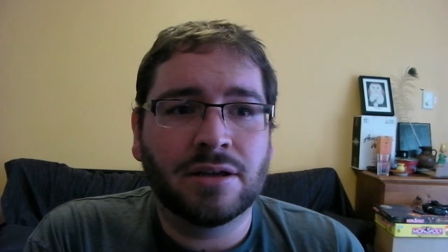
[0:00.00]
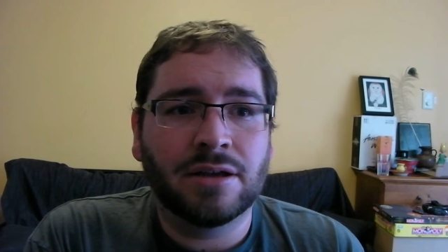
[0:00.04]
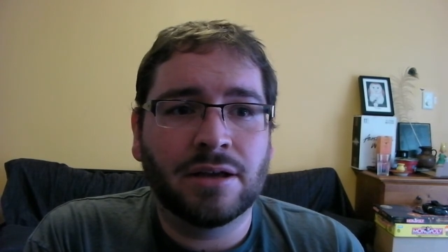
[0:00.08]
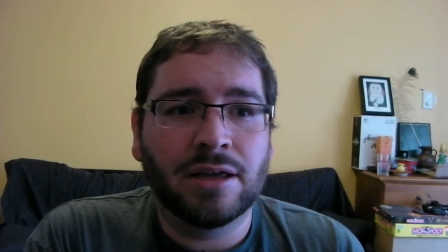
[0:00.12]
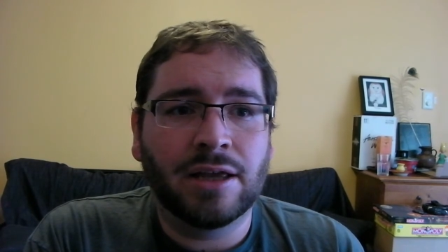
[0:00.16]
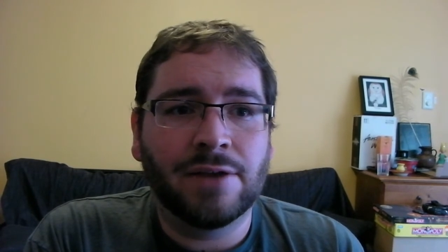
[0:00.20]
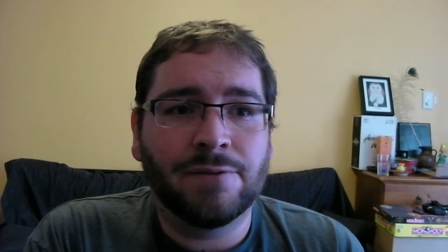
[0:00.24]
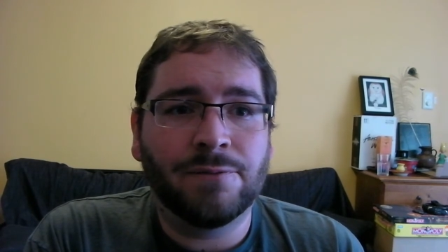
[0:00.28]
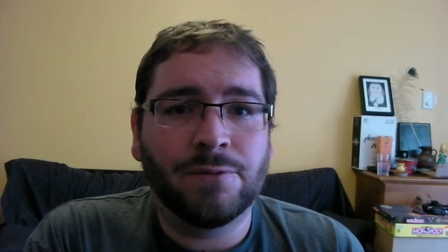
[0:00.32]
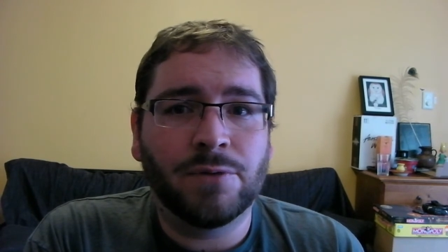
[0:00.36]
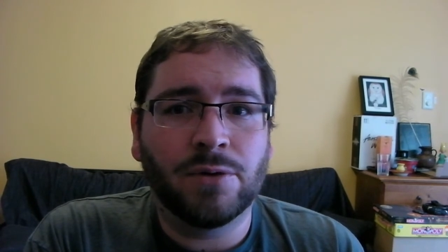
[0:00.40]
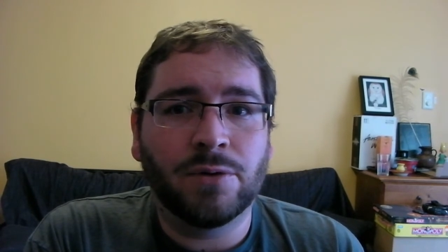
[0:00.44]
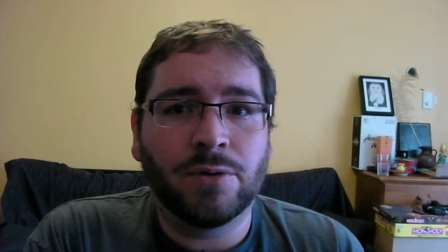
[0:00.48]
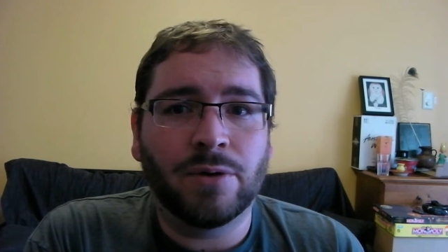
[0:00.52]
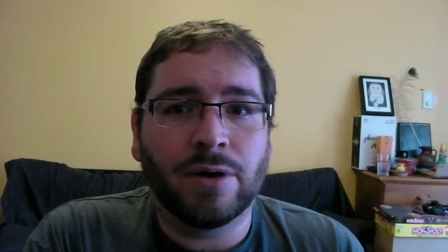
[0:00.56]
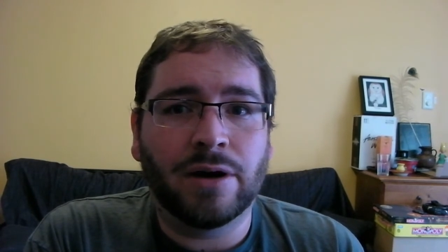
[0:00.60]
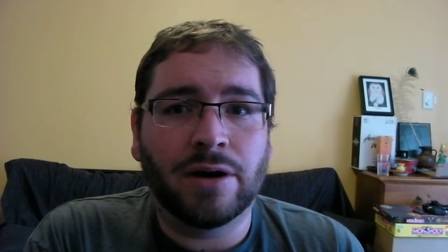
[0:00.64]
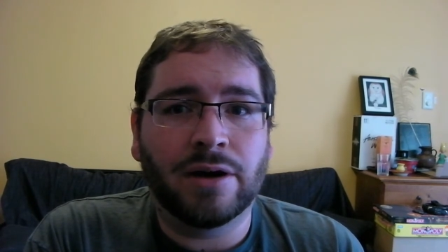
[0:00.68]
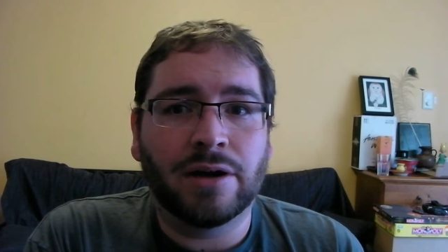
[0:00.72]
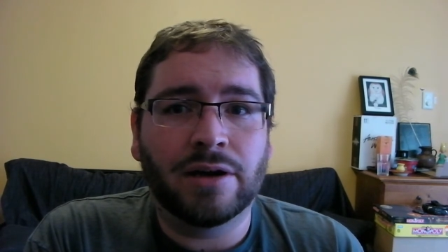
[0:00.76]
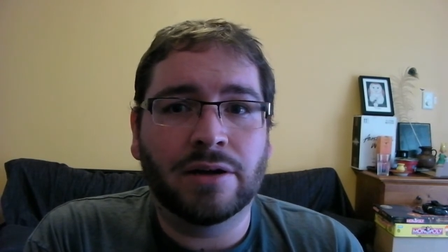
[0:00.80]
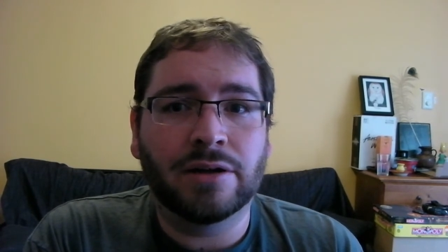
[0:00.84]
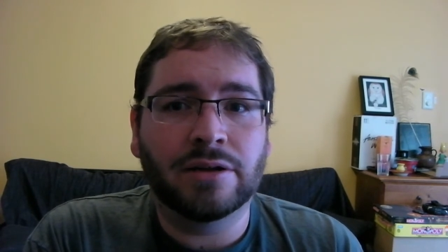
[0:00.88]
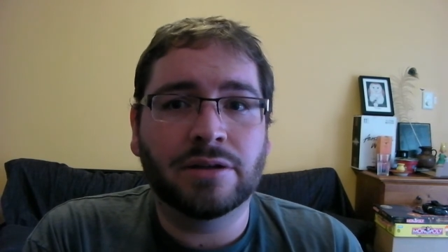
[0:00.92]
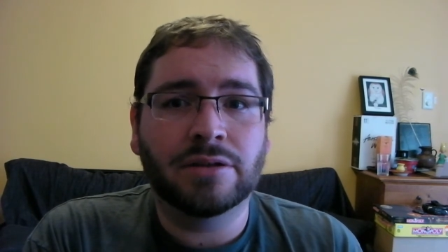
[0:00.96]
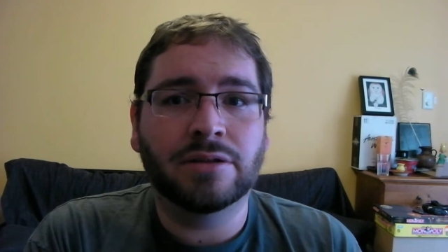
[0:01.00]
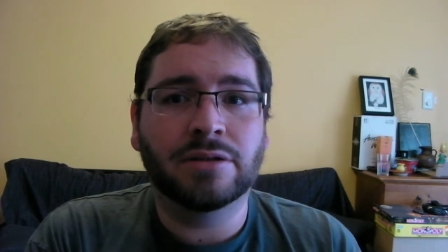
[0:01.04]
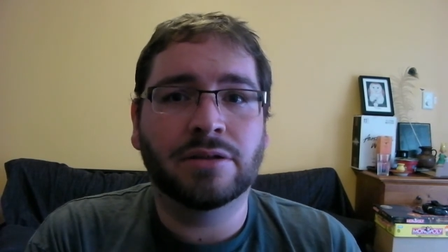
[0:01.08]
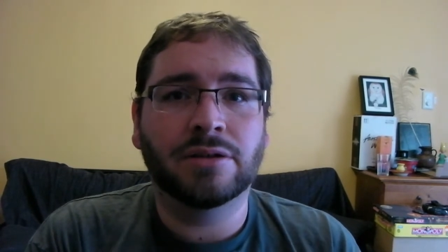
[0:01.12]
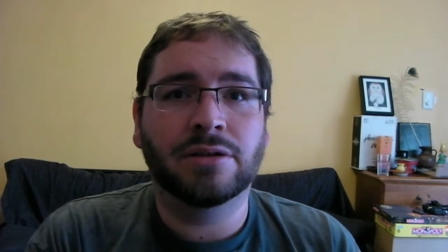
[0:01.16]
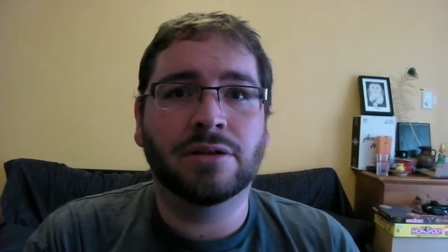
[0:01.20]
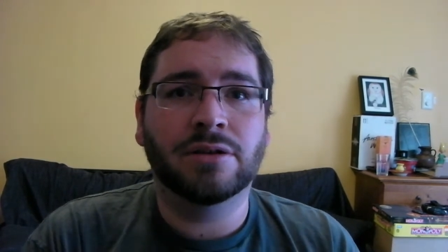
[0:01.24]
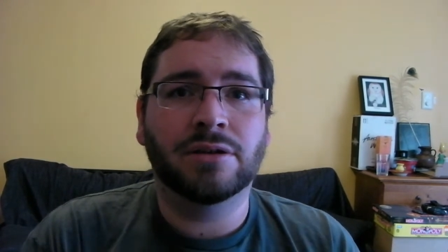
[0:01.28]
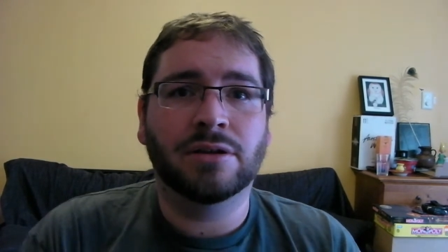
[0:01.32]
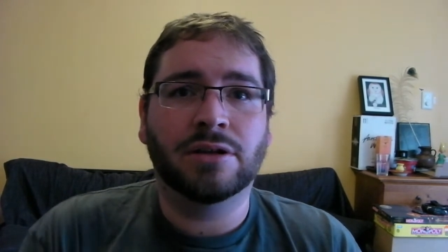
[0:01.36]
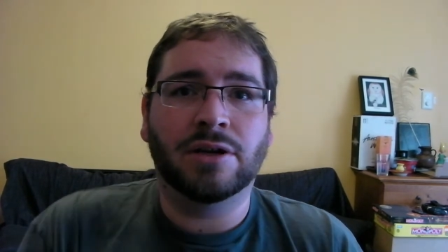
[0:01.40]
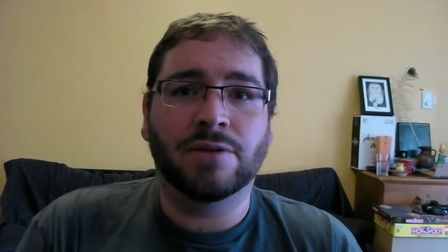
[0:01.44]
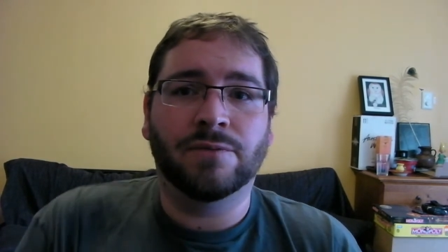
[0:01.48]
if you are
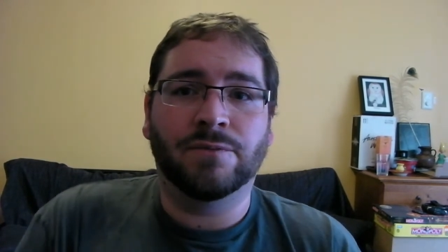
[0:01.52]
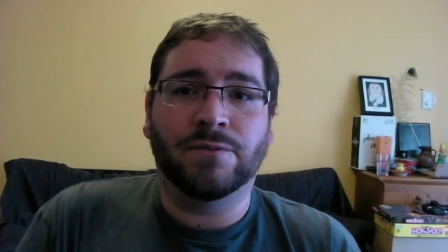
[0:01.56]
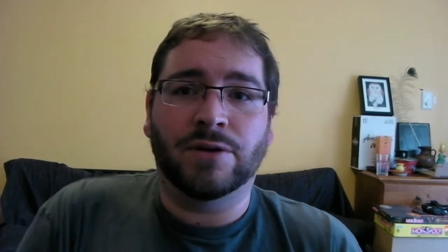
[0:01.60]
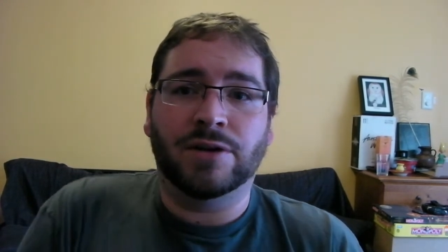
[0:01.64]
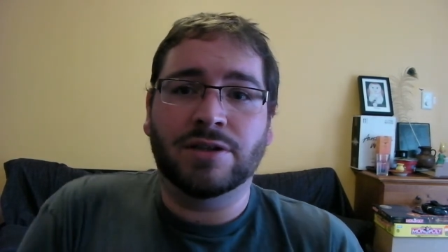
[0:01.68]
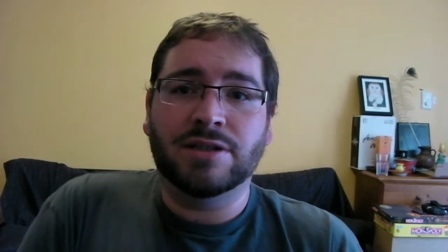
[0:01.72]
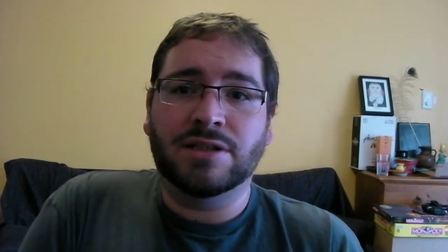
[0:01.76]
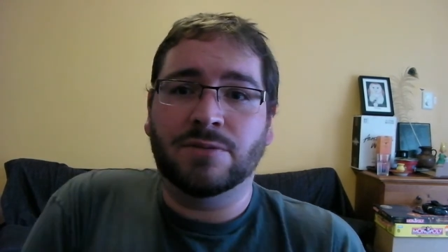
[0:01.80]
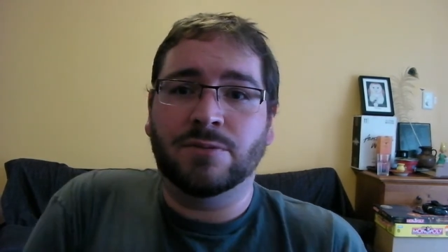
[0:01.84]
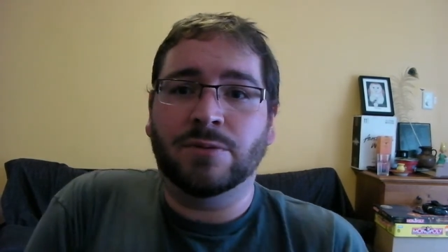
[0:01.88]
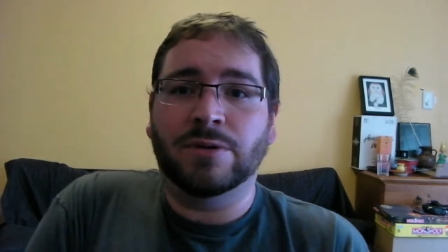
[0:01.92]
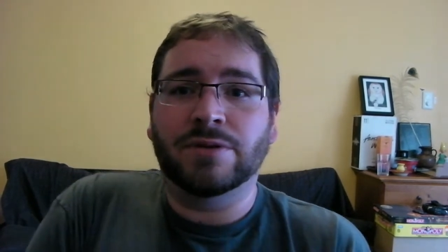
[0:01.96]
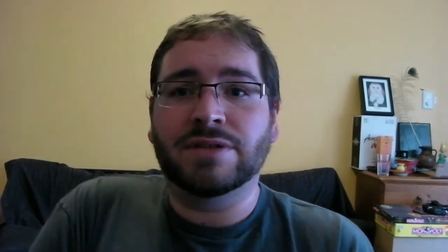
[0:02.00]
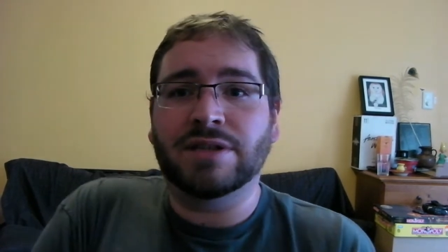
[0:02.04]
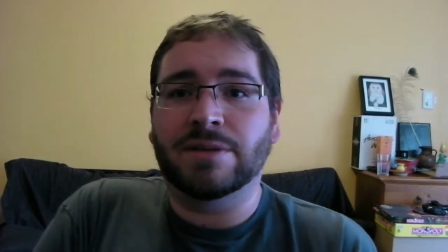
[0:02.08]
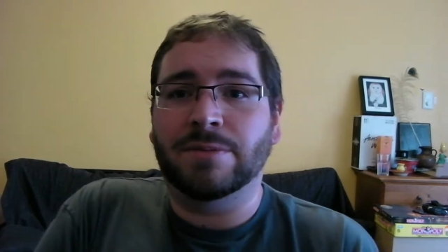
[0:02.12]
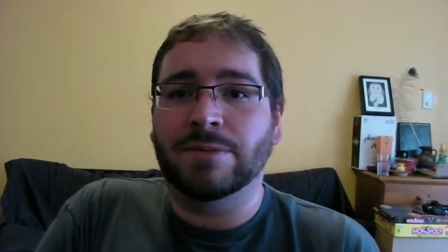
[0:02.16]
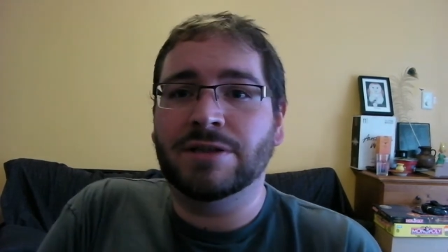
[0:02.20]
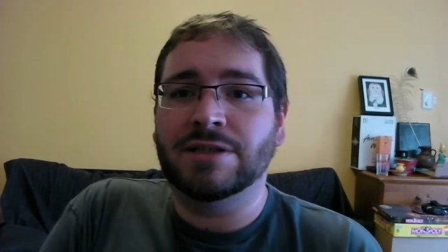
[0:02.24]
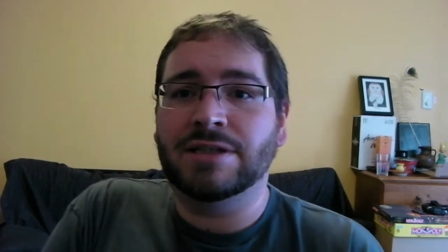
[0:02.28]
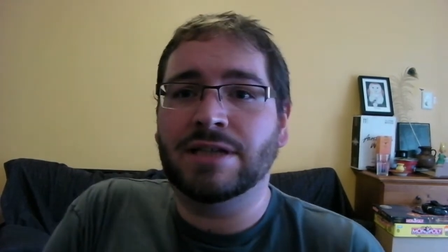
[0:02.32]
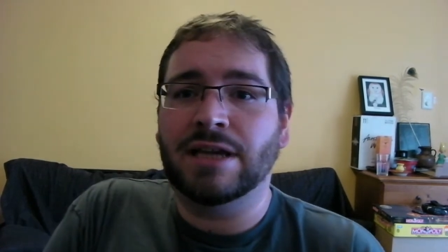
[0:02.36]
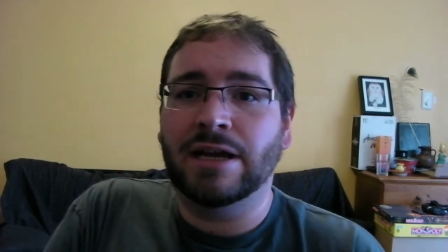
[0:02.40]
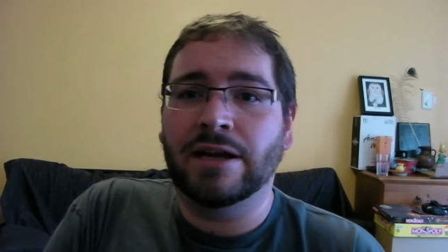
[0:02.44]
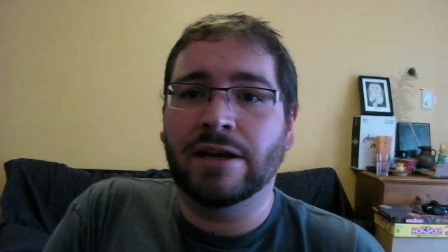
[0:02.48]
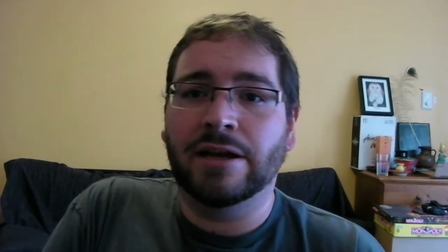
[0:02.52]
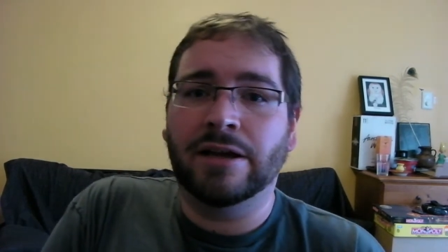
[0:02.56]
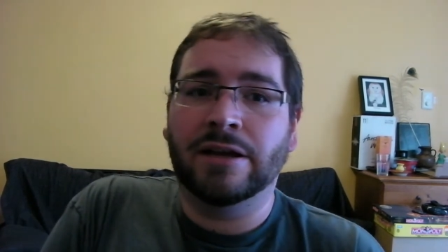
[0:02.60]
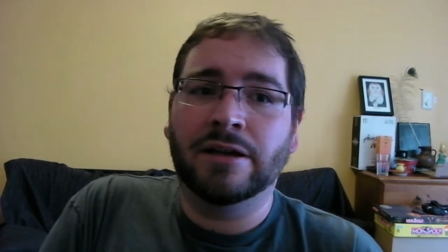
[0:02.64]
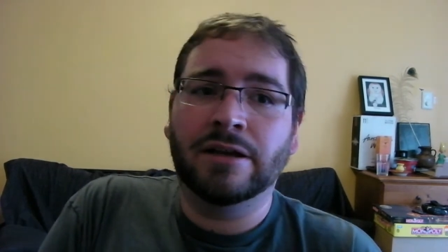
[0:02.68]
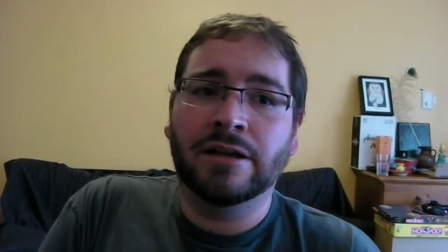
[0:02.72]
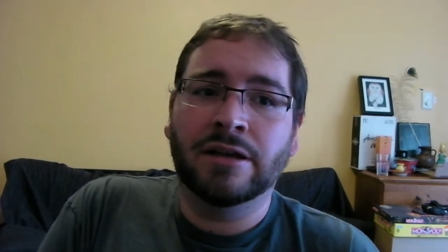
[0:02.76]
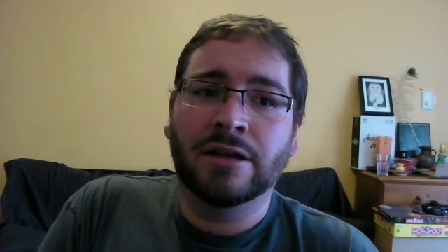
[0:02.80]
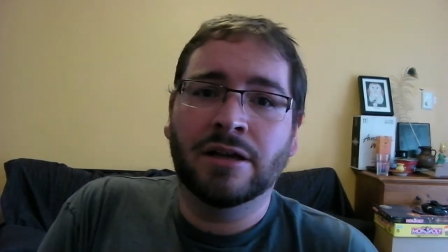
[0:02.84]
confronted with someone saying,